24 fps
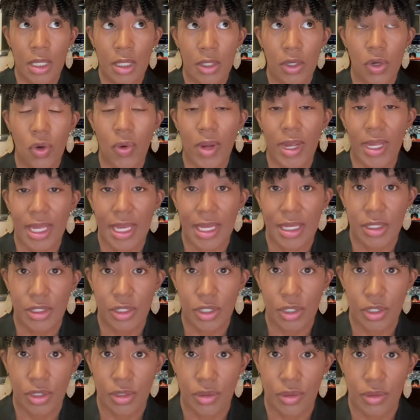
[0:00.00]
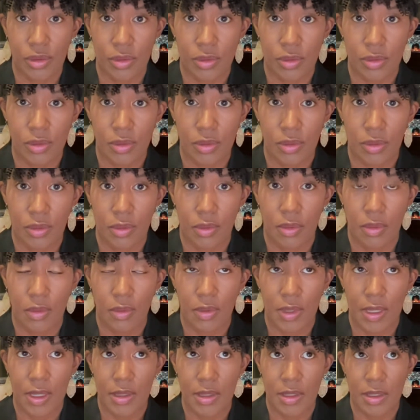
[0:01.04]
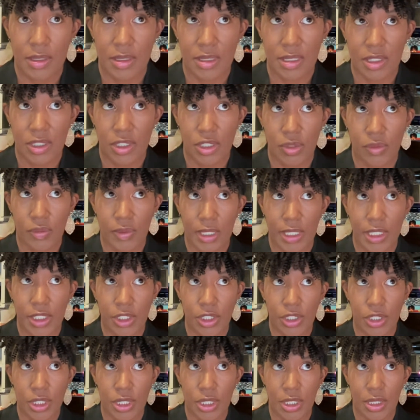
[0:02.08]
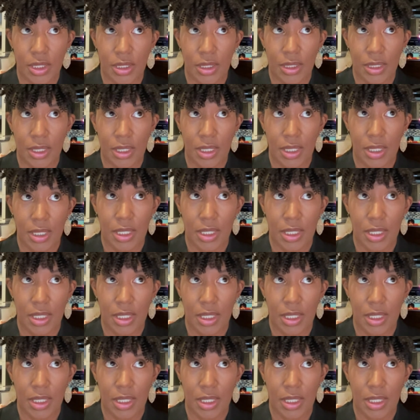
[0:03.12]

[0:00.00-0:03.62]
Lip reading: going into this situation,